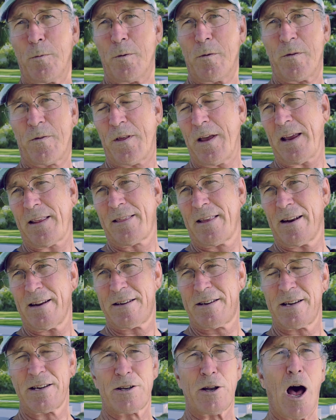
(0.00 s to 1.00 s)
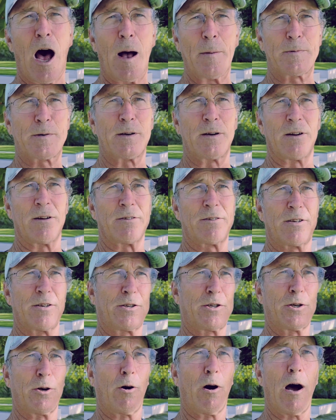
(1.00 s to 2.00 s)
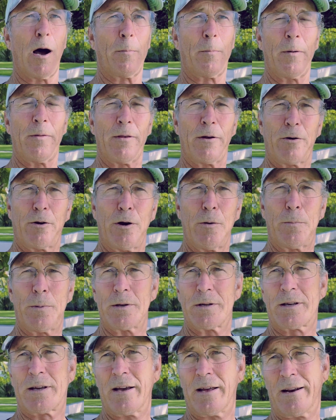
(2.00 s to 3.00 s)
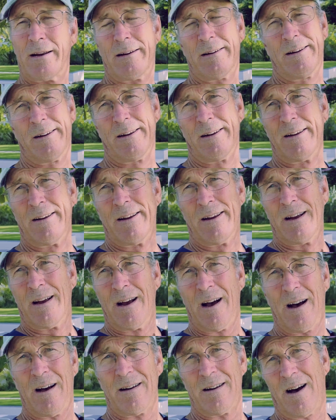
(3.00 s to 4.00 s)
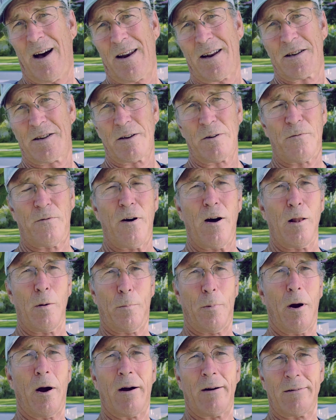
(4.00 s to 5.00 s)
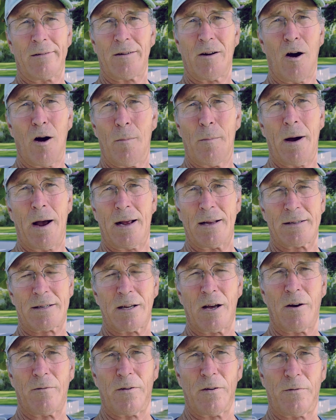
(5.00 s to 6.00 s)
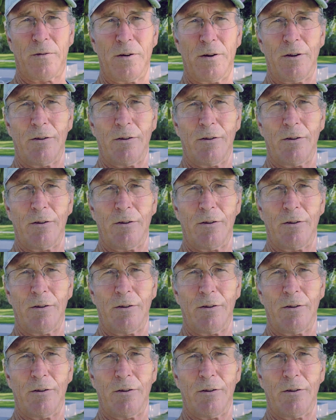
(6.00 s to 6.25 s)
will think that it's just optional to show up, and the group is going to honestly fall apart all by itself if you